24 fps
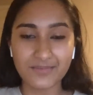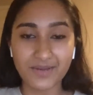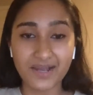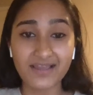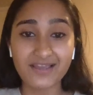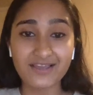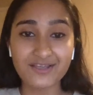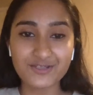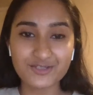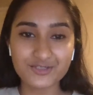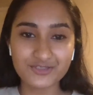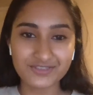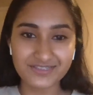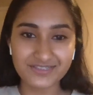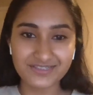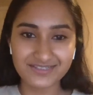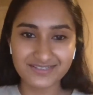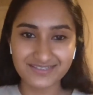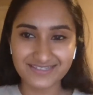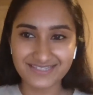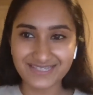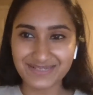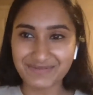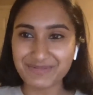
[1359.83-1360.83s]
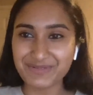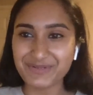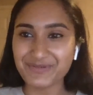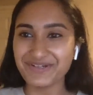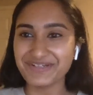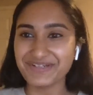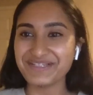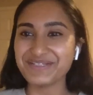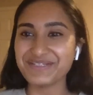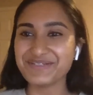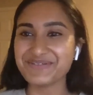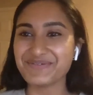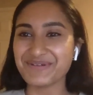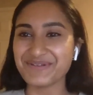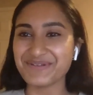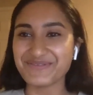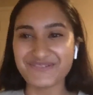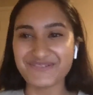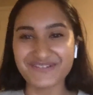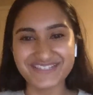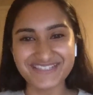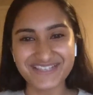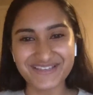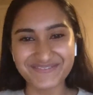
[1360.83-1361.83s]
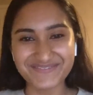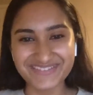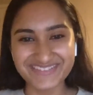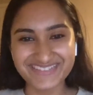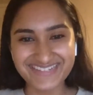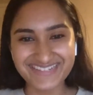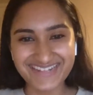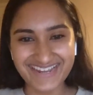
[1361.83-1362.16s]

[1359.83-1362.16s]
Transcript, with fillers: I actually can be working 24 7,